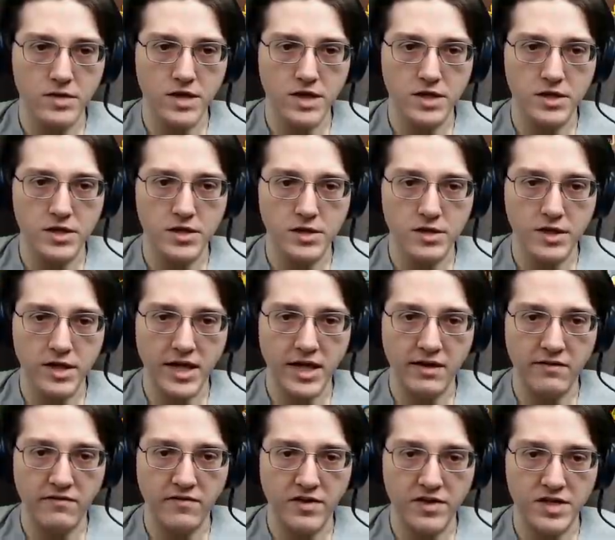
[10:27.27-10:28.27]
Which I should
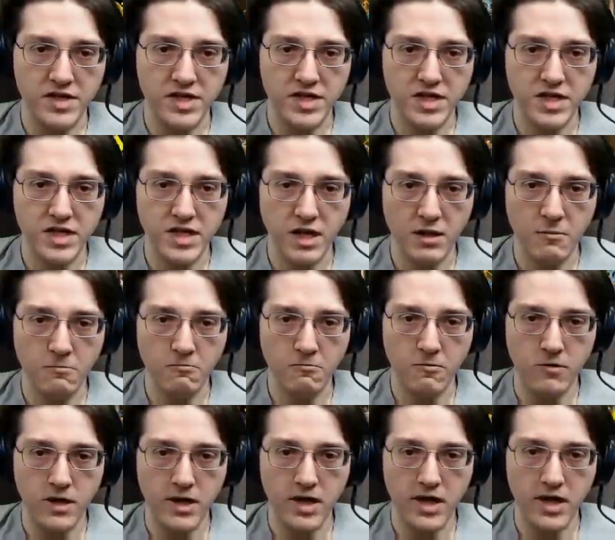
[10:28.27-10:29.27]
have
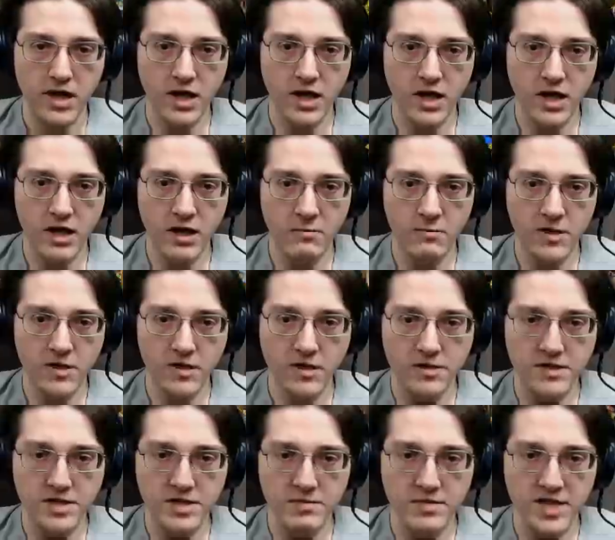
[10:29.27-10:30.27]
somewhere among
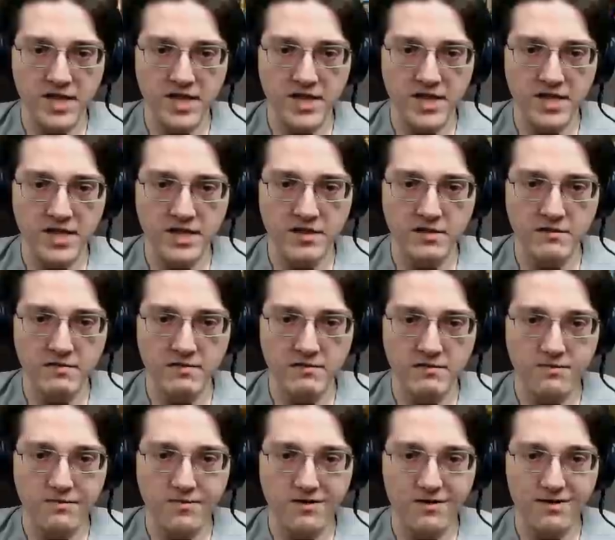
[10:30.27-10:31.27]
all this mess.
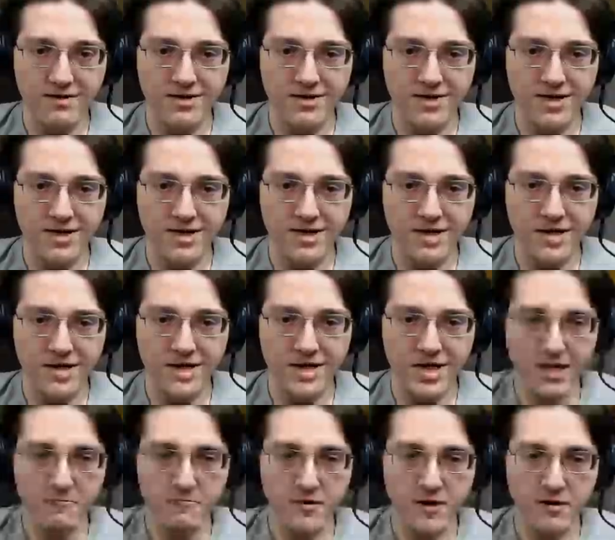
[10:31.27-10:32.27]

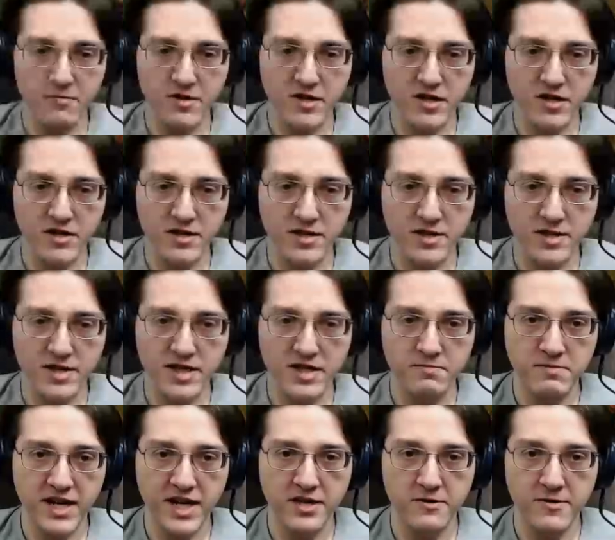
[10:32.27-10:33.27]
Somewhere among all this
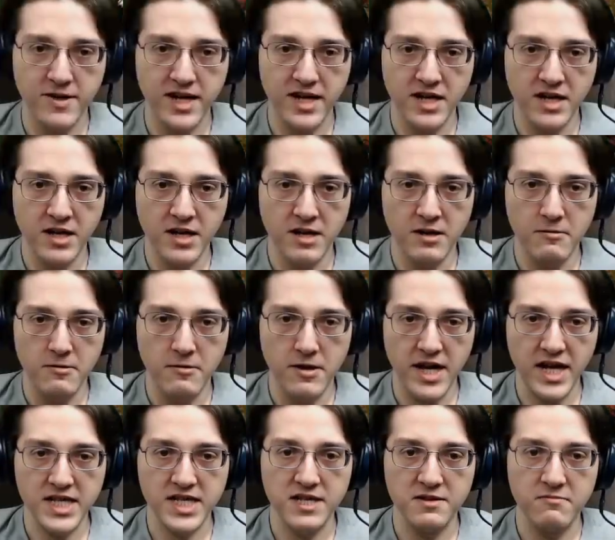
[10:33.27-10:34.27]
mess. By the way,
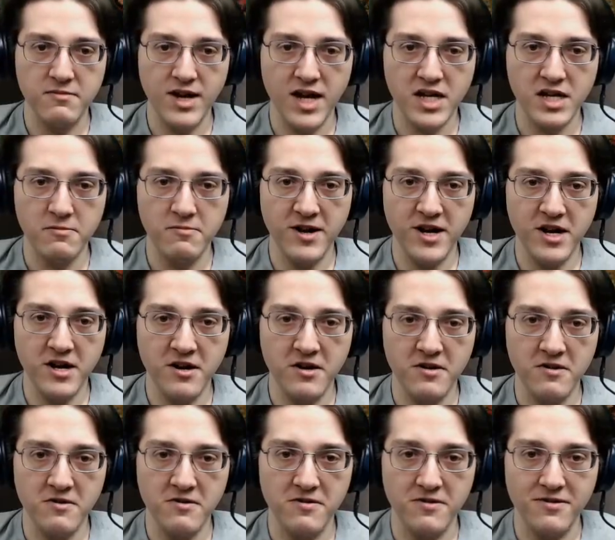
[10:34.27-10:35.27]
it's
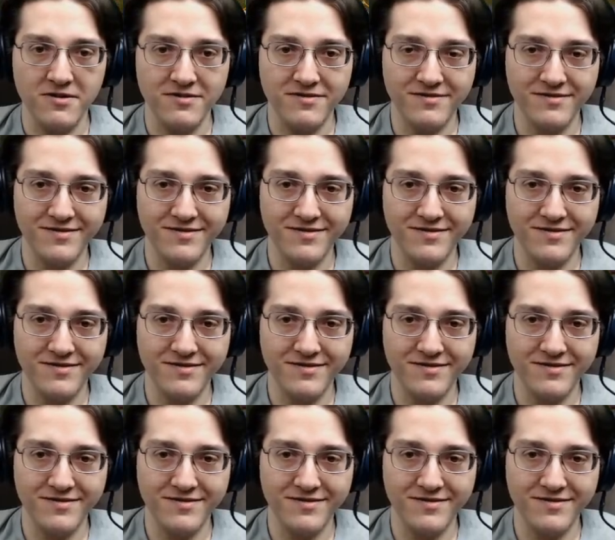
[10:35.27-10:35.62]
Moukmo!